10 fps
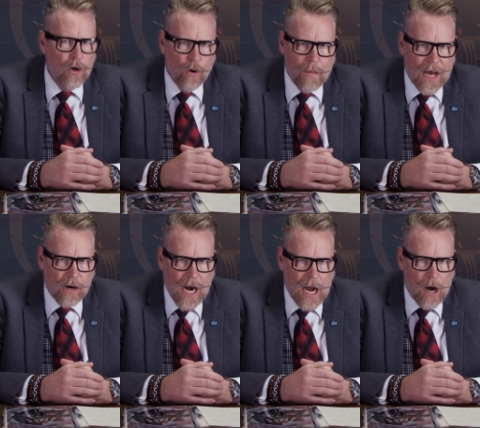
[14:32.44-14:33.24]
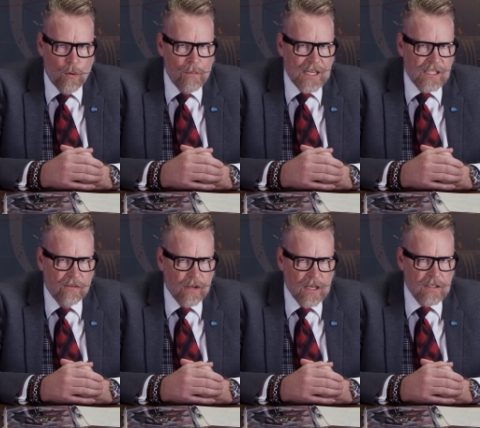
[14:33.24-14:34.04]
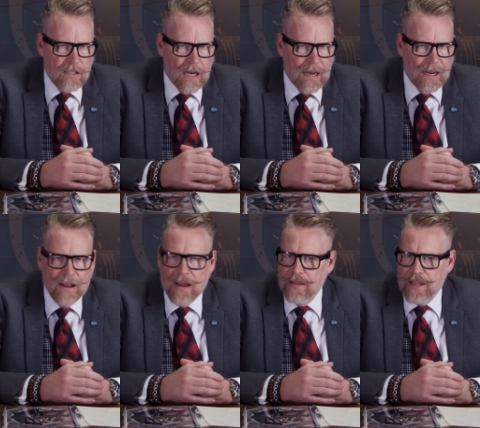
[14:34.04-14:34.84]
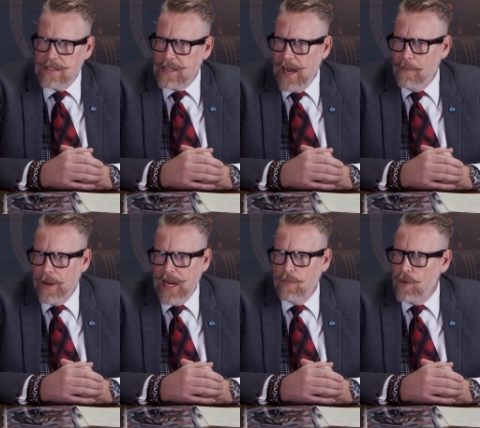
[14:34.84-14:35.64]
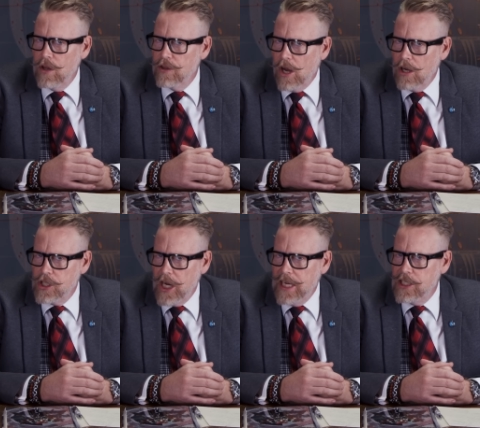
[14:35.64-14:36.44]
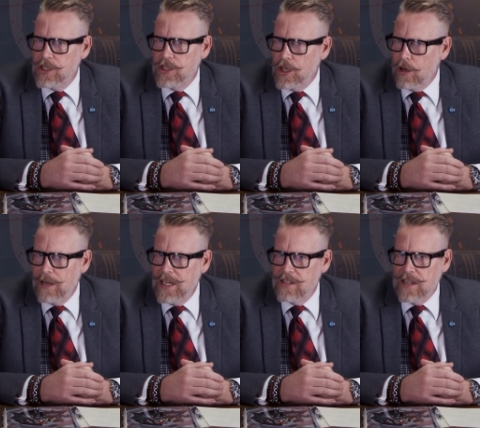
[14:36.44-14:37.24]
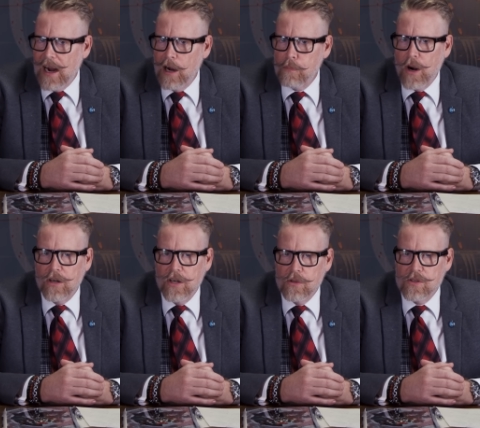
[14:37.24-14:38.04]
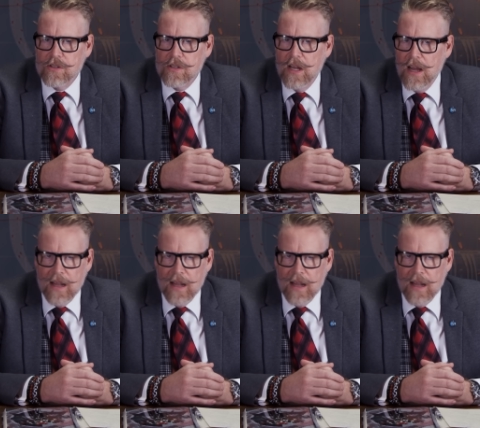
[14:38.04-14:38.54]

No matter how many civilians die, this campaign will not change Germany's dire prognosis.